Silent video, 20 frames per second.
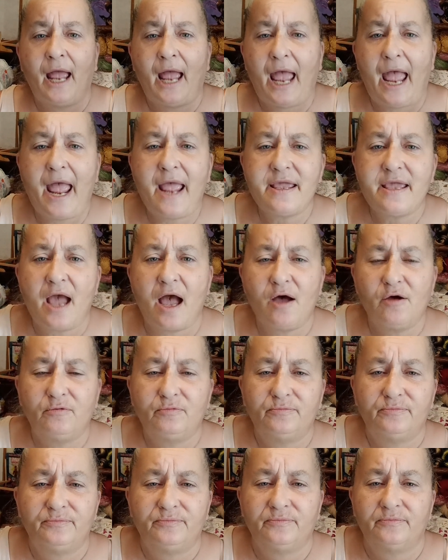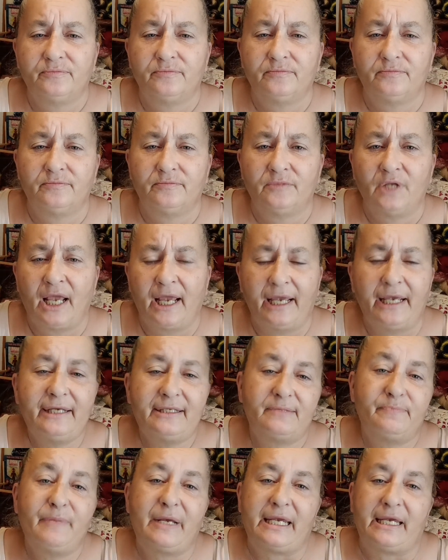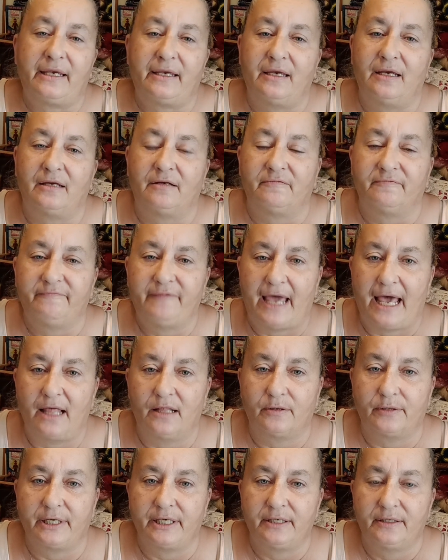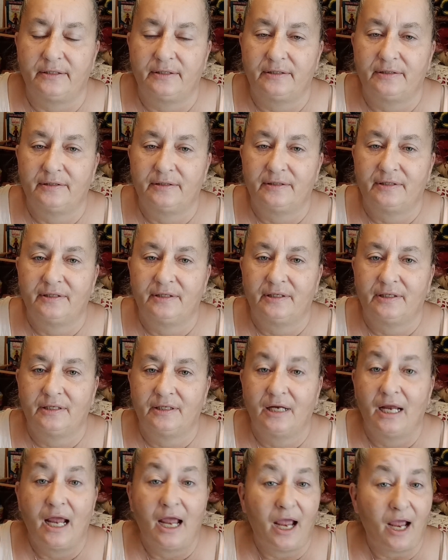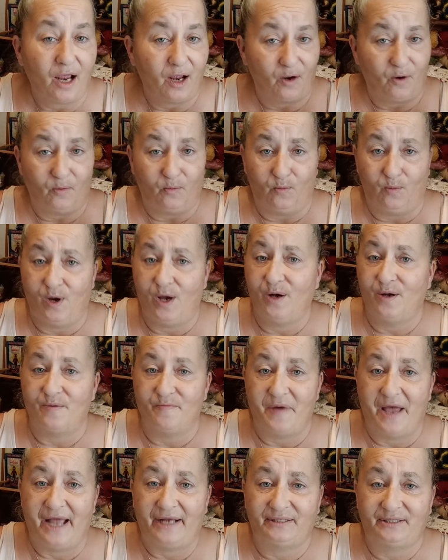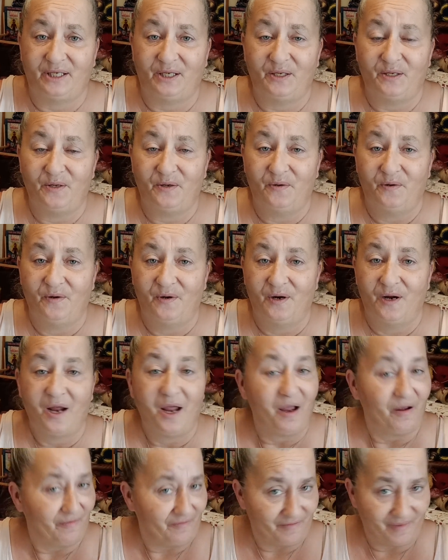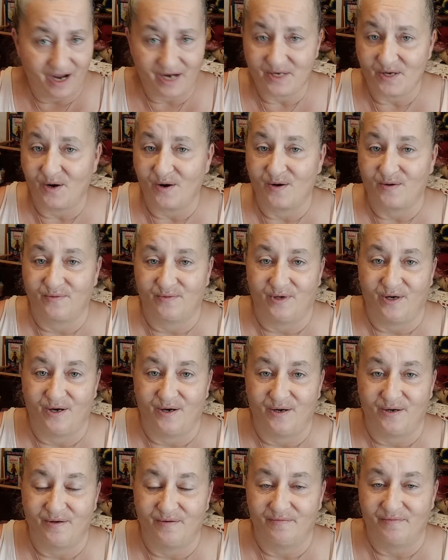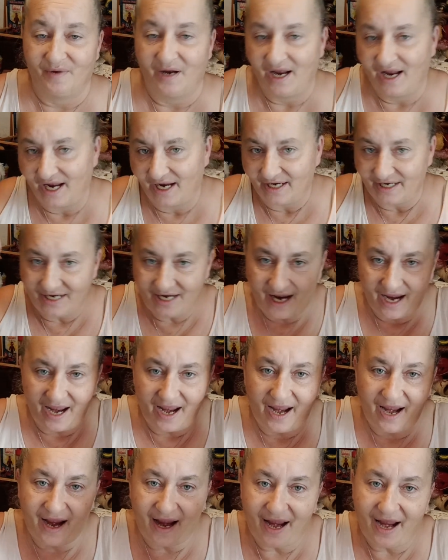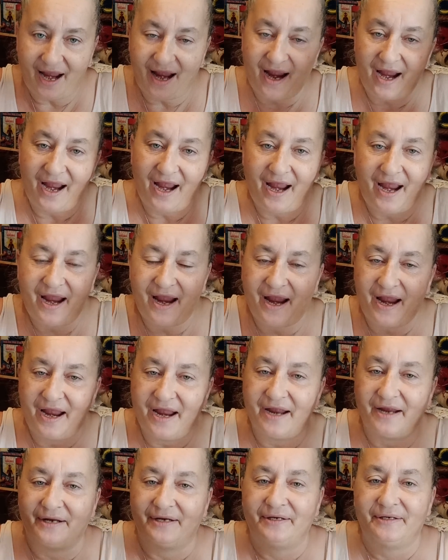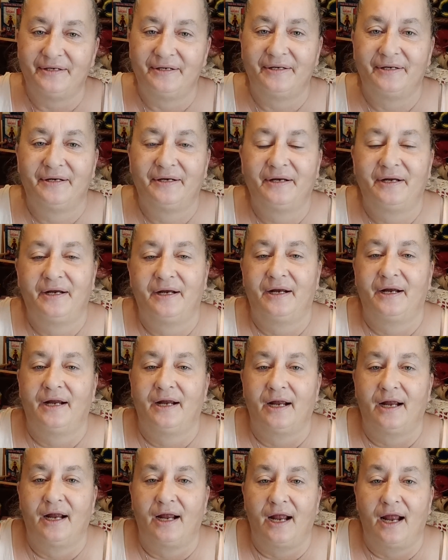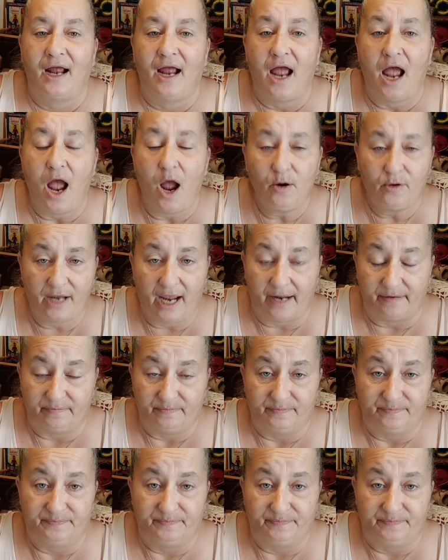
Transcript: Hey y'all, it's me again, Valerie. Welcome back to my yarn room. Yay! Okay,